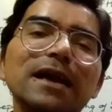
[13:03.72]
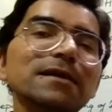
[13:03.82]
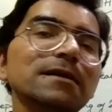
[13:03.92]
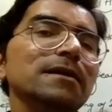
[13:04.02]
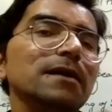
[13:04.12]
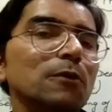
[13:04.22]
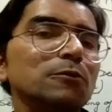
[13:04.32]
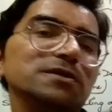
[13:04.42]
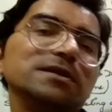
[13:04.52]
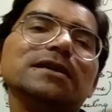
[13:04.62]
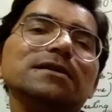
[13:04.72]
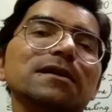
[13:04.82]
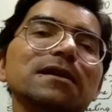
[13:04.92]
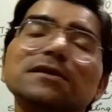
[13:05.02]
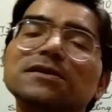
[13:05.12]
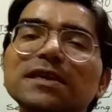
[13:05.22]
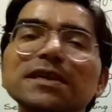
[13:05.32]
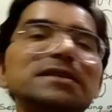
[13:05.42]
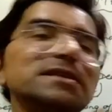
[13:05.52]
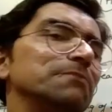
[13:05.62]
and outside the car. The
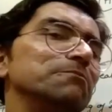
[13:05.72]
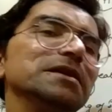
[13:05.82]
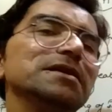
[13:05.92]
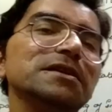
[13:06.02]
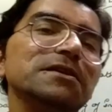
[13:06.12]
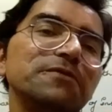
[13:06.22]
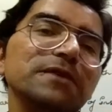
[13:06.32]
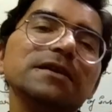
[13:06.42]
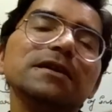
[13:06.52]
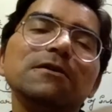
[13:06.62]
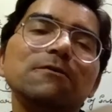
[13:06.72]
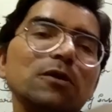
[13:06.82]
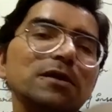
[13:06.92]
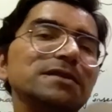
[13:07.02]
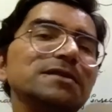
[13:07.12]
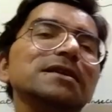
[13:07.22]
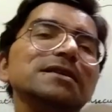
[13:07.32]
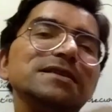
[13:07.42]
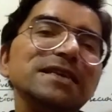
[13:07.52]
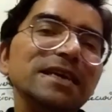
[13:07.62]
scene is completely different. What is
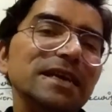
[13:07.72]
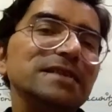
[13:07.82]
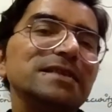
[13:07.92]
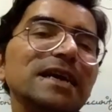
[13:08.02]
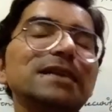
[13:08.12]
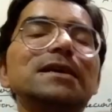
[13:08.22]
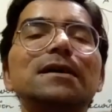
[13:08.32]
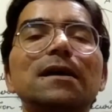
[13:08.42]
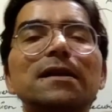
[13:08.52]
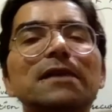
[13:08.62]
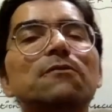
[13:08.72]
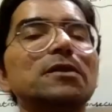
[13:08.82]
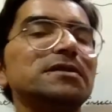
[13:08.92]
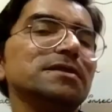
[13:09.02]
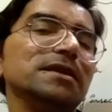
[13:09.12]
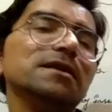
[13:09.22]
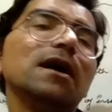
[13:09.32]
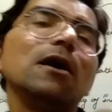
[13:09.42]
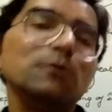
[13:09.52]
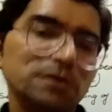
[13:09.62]
seen inside the car and what is seen
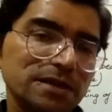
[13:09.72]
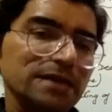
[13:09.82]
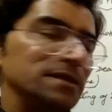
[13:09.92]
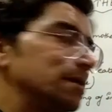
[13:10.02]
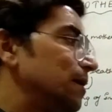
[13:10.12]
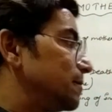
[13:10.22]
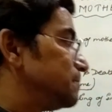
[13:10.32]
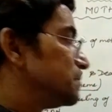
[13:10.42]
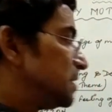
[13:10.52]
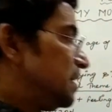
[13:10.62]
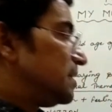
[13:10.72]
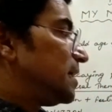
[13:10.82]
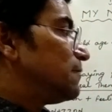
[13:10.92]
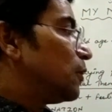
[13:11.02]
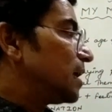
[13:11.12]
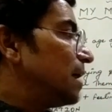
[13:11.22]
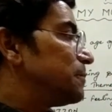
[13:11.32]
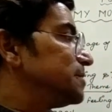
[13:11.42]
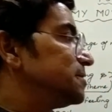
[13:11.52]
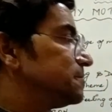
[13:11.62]
outside the car. Then what
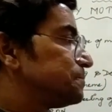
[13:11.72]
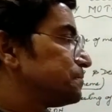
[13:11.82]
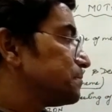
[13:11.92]
happens